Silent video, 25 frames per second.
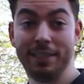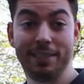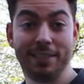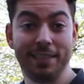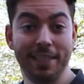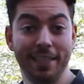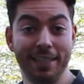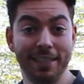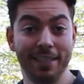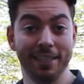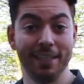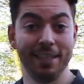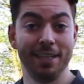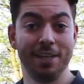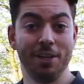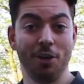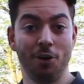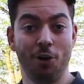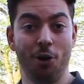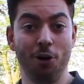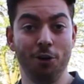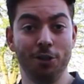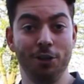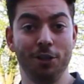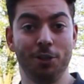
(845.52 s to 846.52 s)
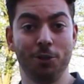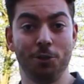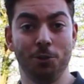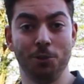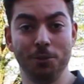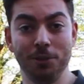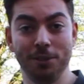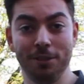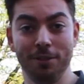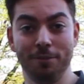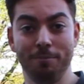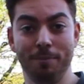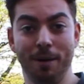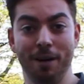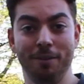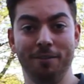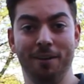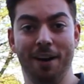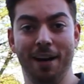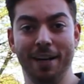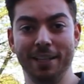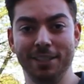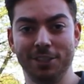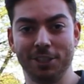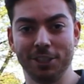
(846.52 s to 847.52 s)
see on the corner of my
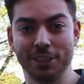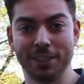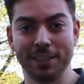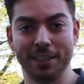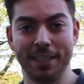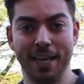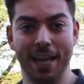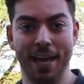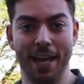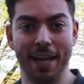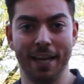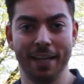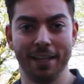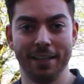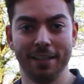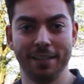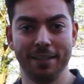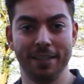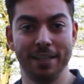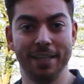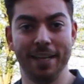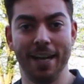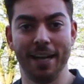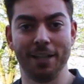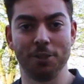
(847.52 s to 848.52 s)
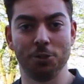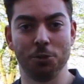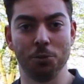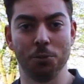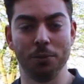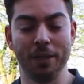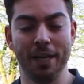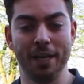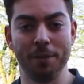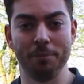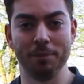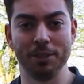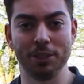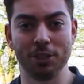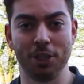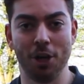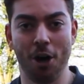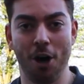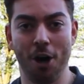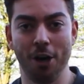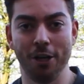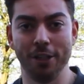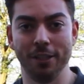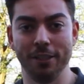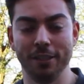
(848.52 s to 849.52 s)
right just there, the next door neighbour's
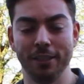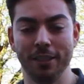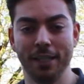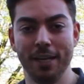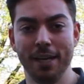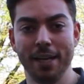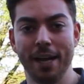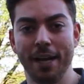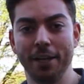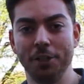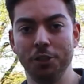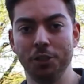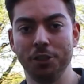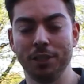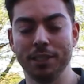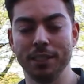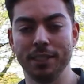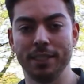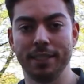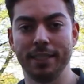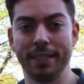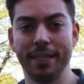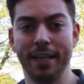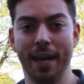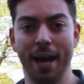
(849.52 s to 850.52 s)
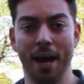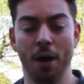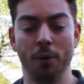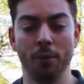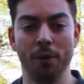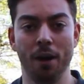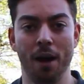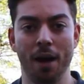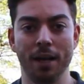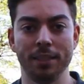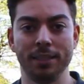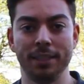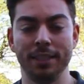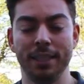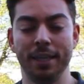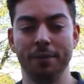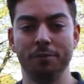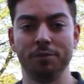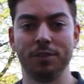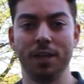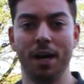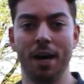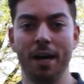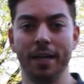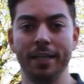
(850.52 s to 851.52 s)
garden, and you can see how nicely they've
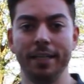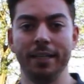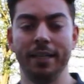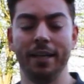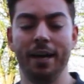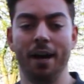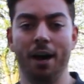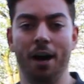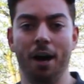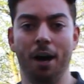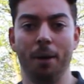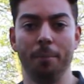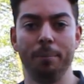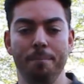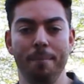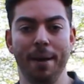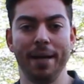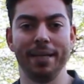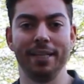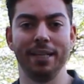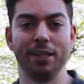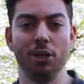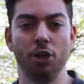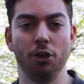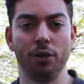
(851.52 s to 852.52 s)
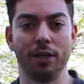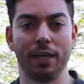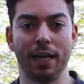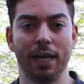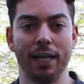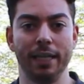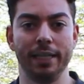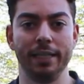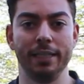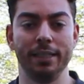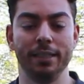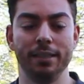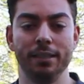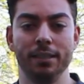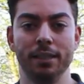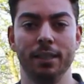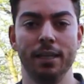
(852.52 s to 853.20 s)
tidied it up, made it look clean.